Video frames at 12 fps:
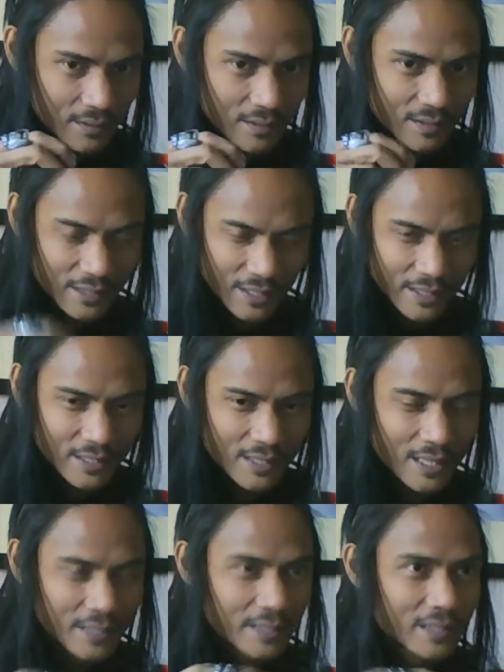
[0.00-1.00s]

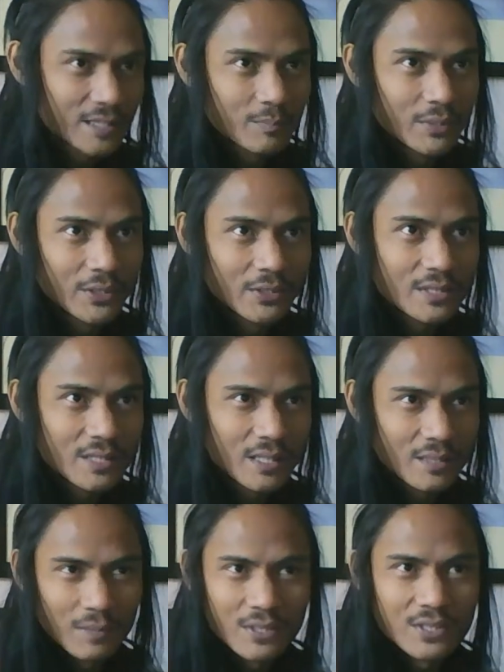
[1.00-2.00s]
study and experience
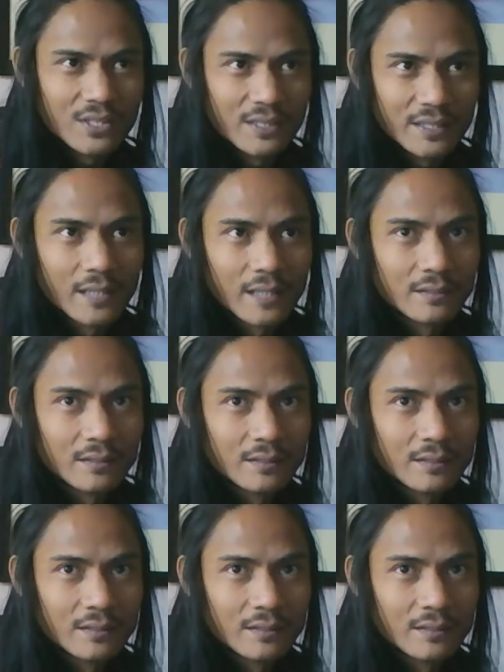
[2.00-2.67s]
as much as you can.